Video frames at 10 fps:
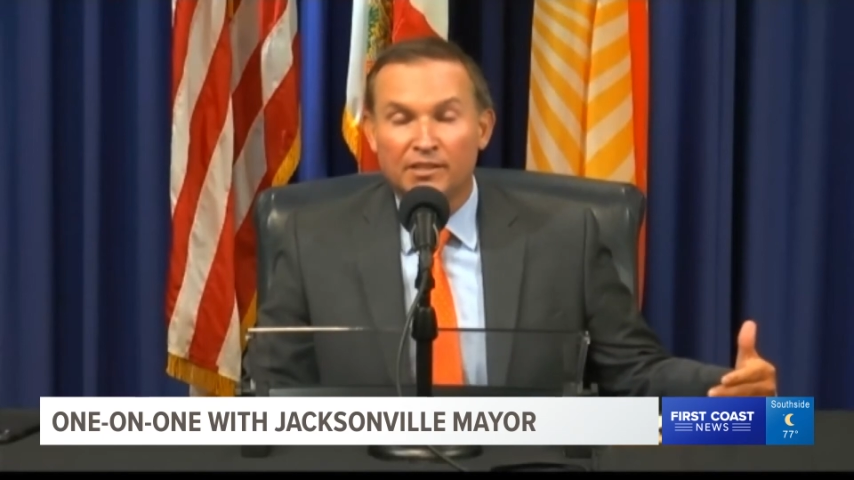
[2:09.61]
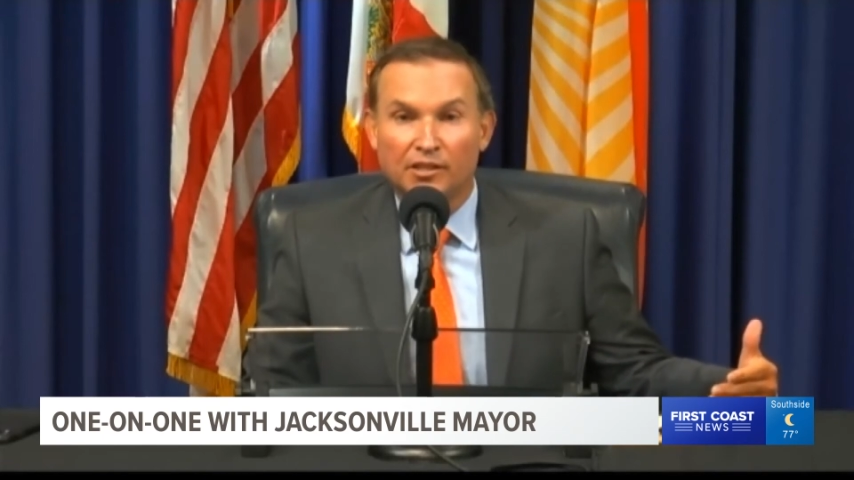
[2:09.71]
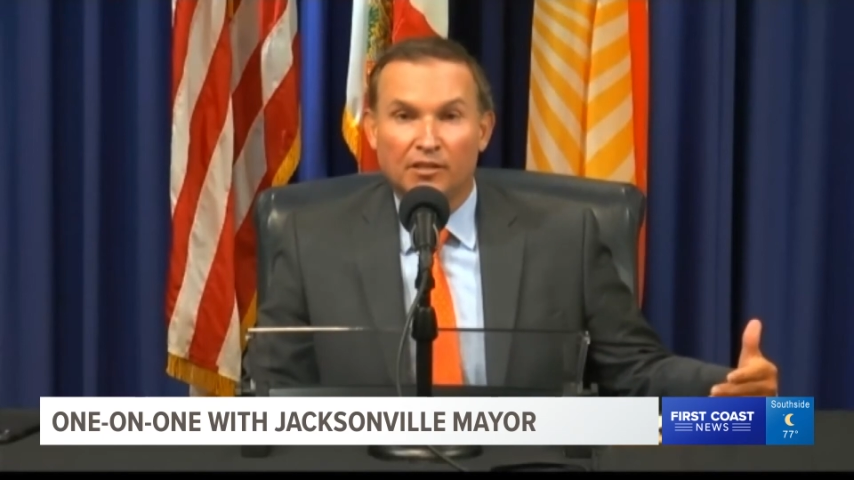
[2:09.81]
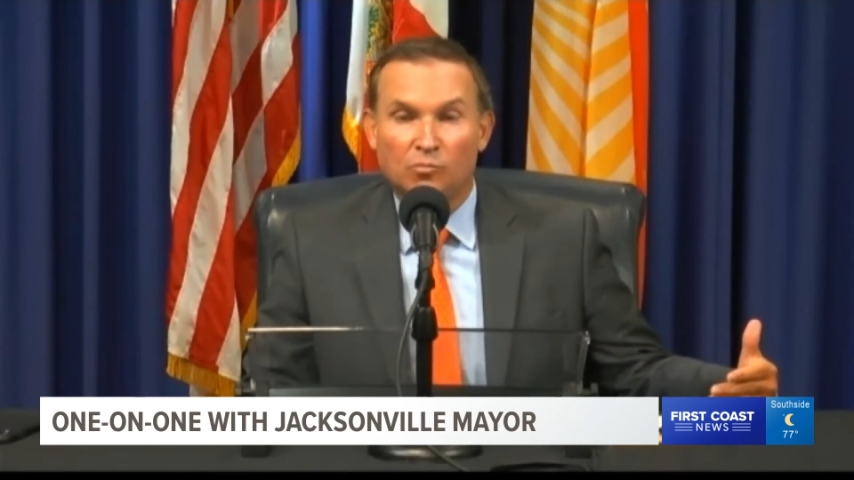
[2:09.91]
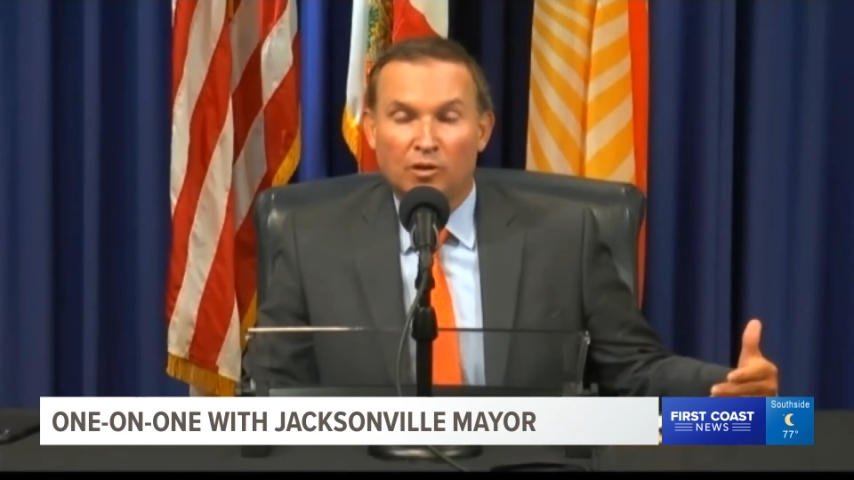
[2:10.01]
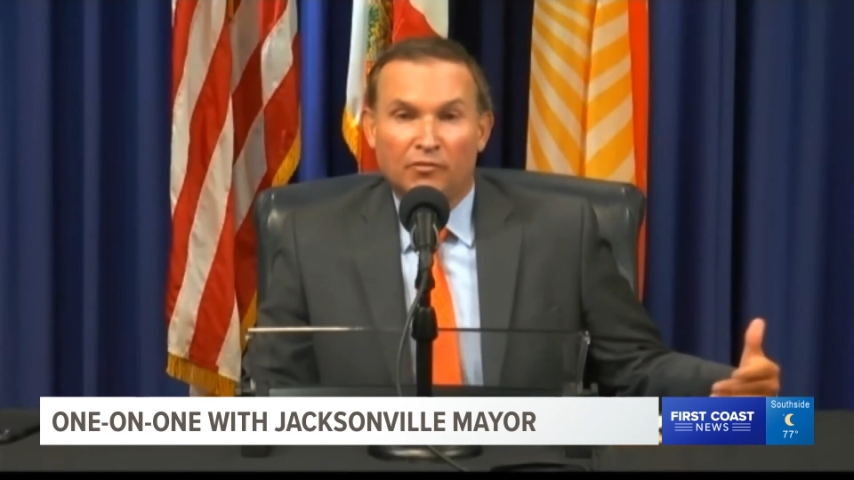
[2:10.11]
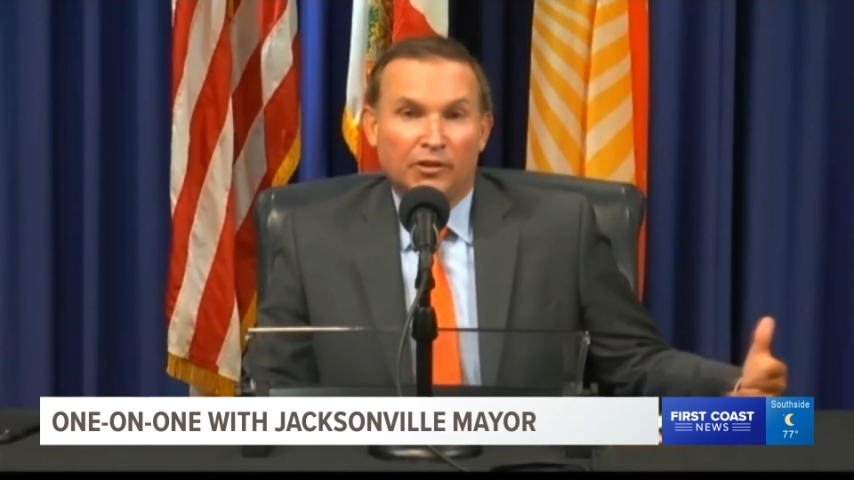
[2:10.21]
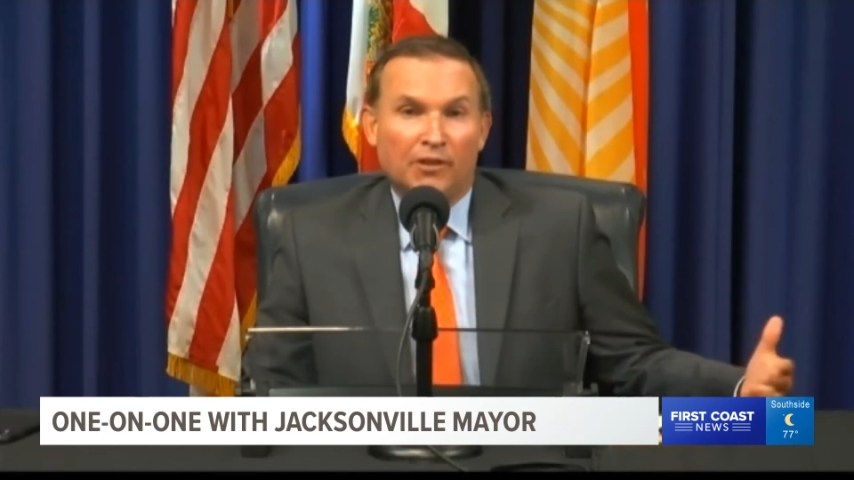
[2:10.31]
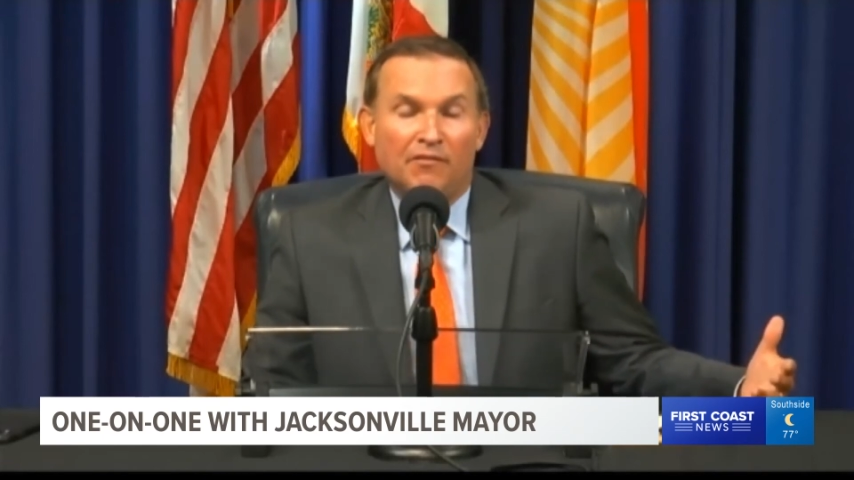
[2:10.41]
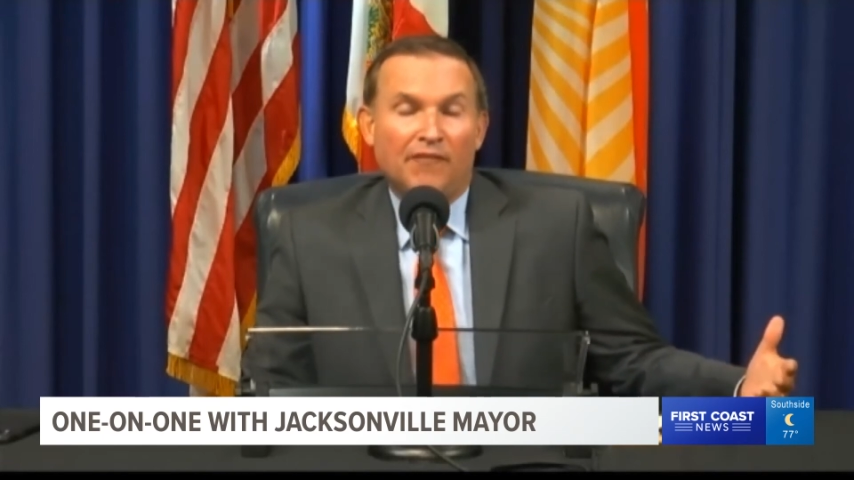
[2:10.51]
if we
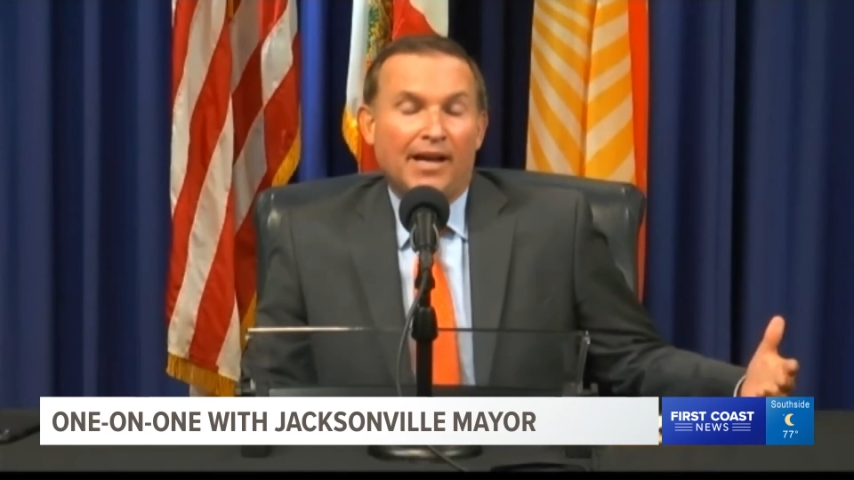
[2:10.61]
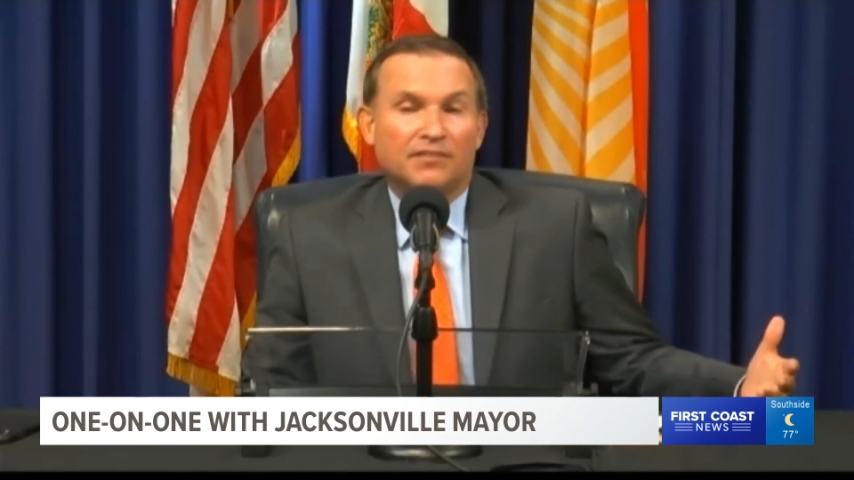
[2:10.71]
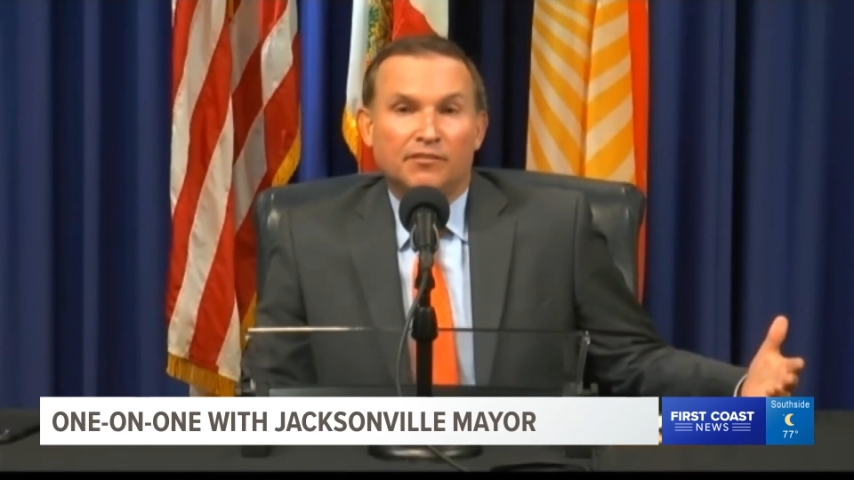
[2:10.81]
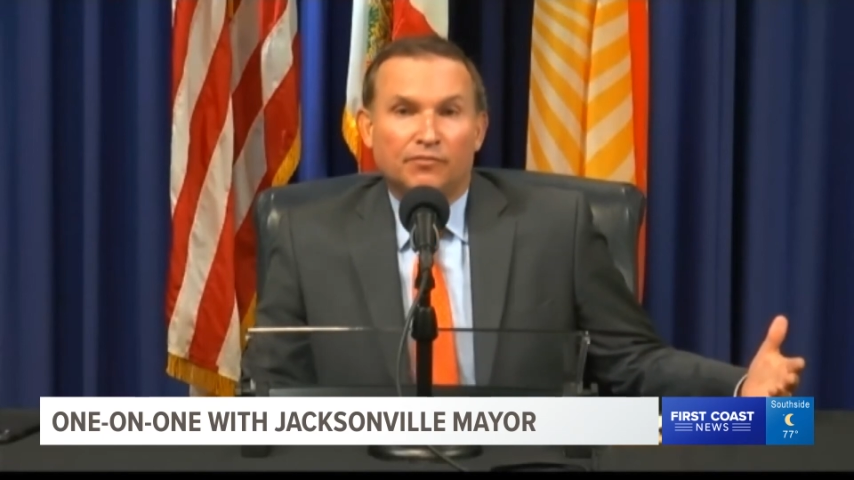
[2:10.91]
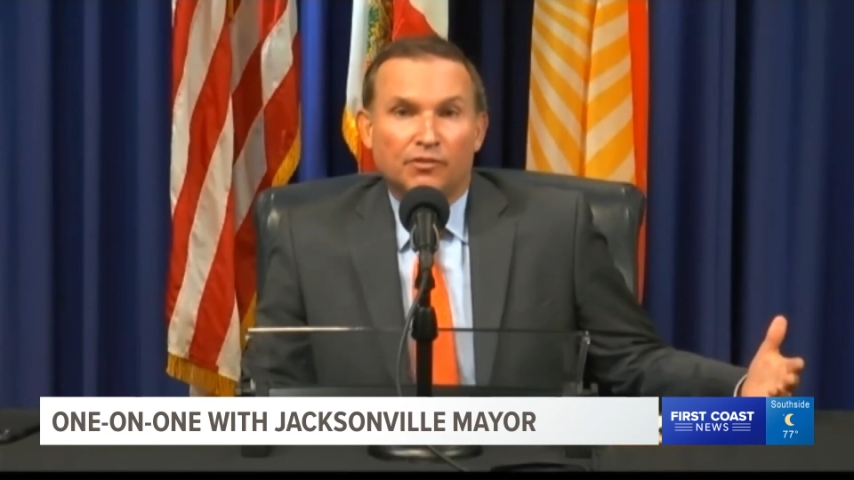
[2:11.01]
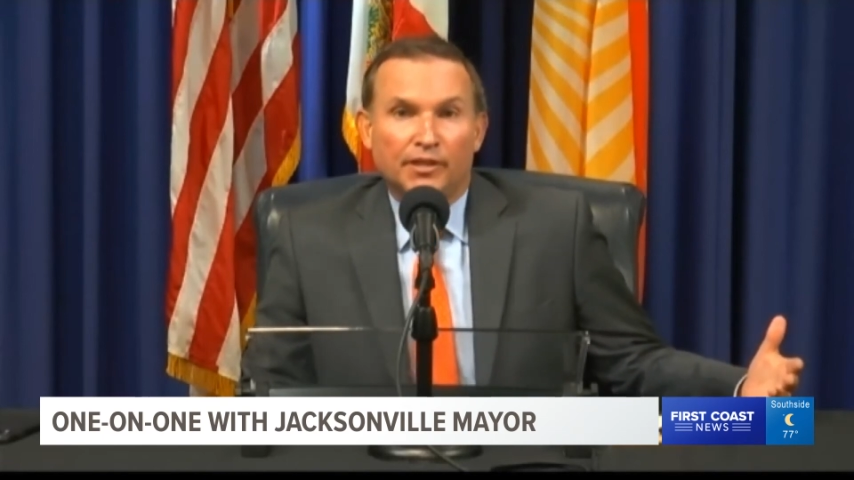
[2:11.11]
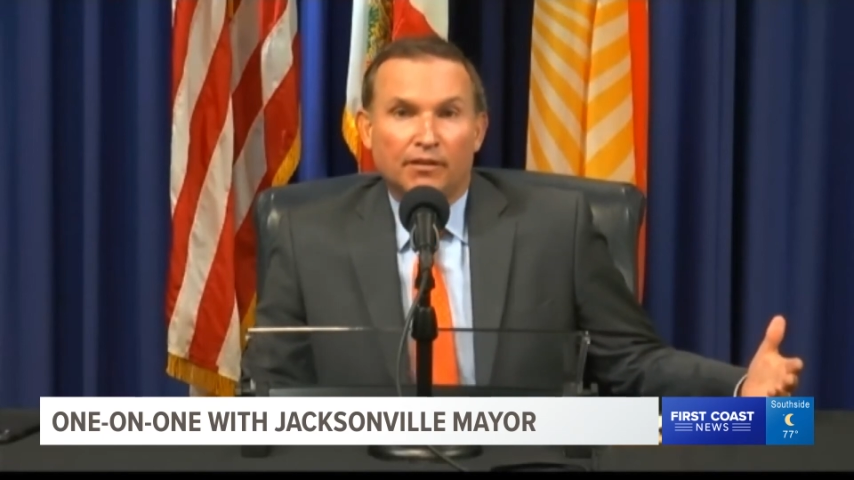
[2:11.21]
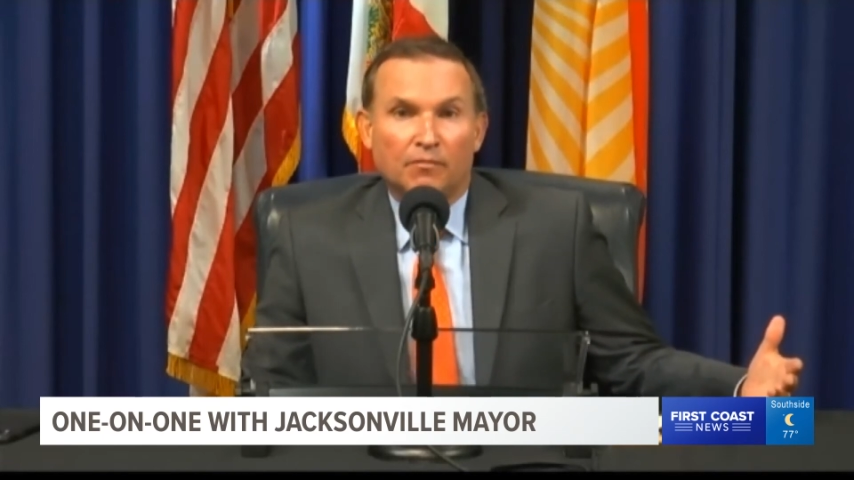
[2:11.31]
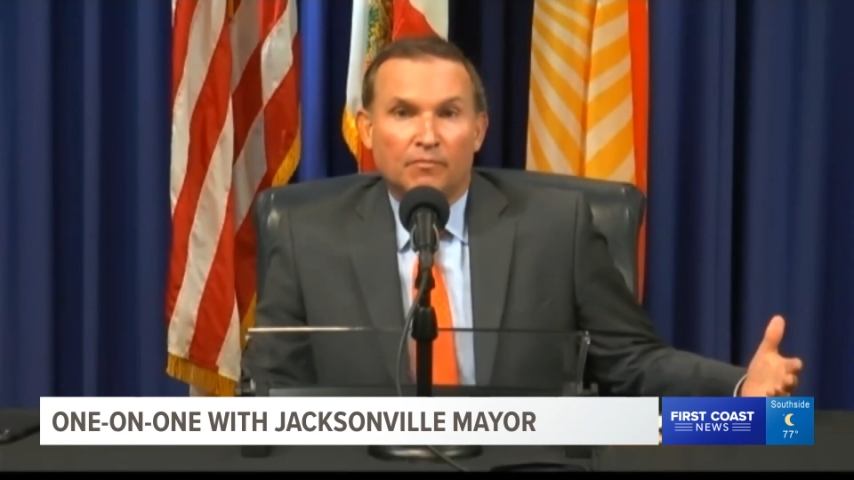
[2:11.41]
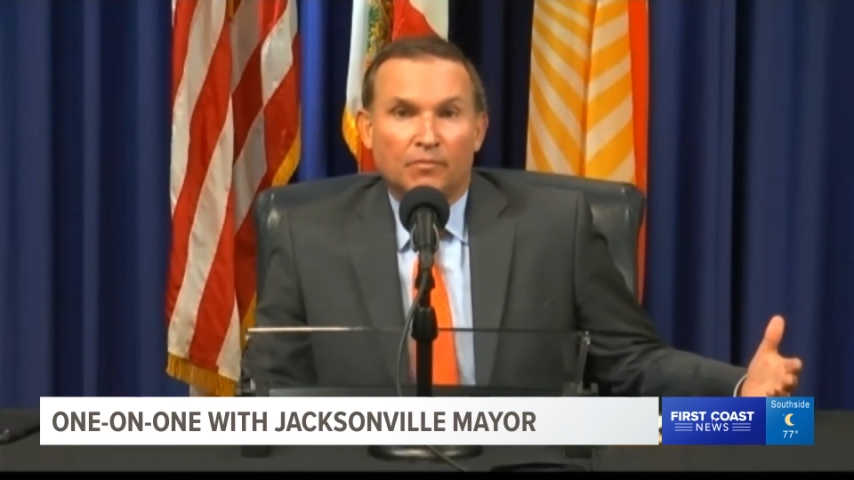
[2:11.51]
don't have a vaccine for a year?